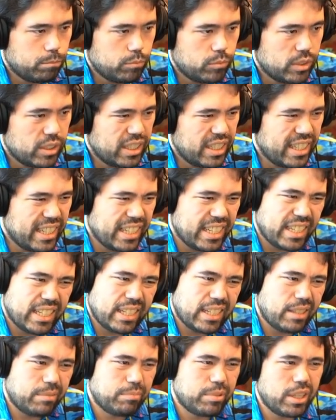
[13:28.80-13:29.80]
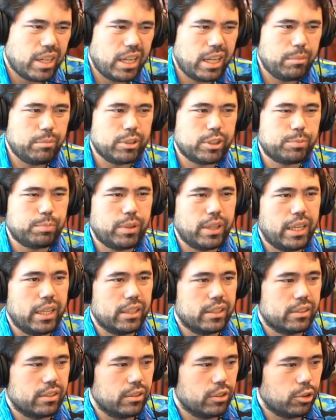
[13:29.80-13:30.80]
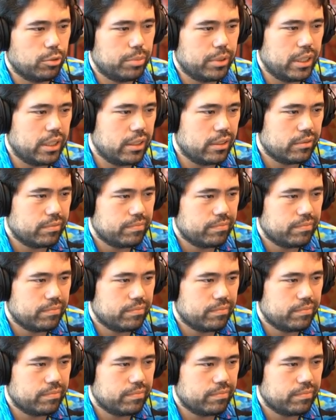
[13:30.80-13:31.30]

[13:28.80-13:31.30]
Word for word: Yeah, I'm kind of misplaying this a little bit.